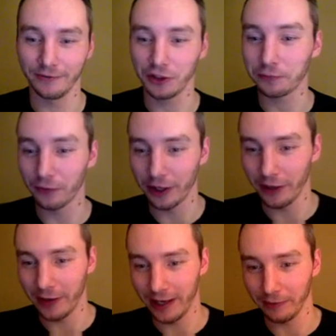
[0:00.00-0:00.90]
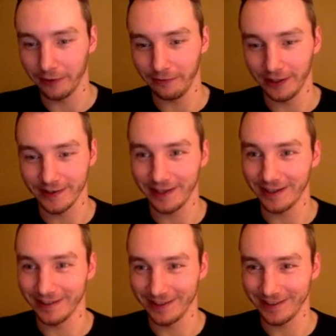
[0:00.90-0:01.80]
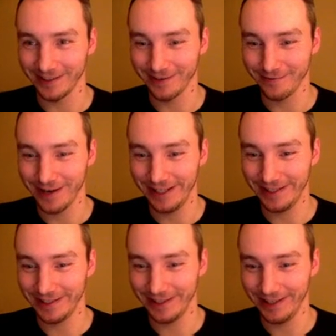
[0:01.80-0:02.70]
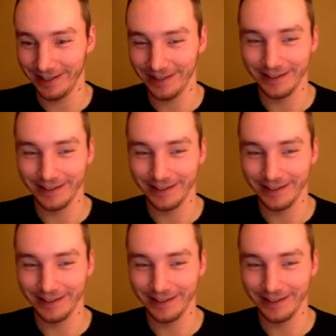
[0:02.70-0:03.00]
Just before I go, I am going to fix that because that's crazy.